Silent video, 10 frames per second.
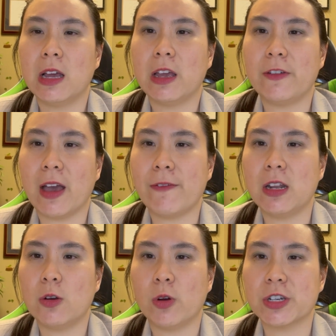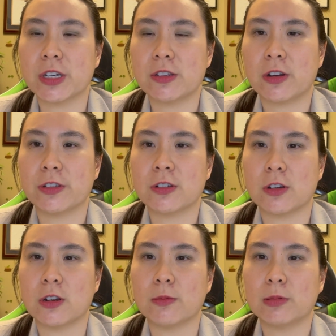If you have any questions or
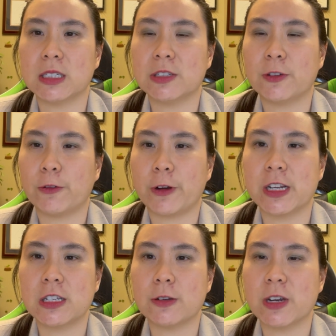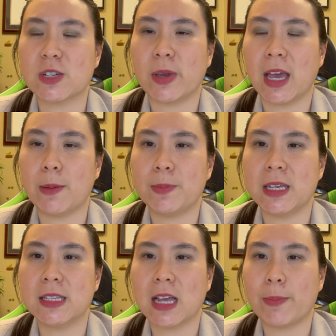concern, please feel free to reach me at
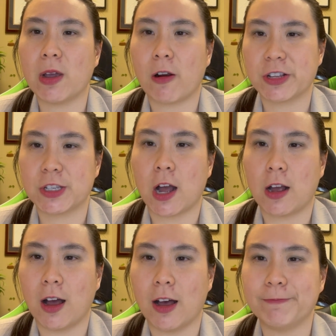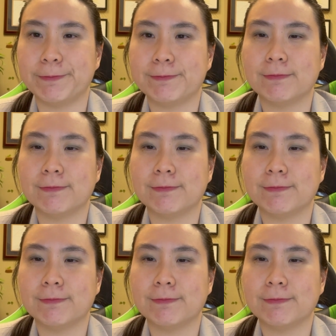pedshappyhearts.com.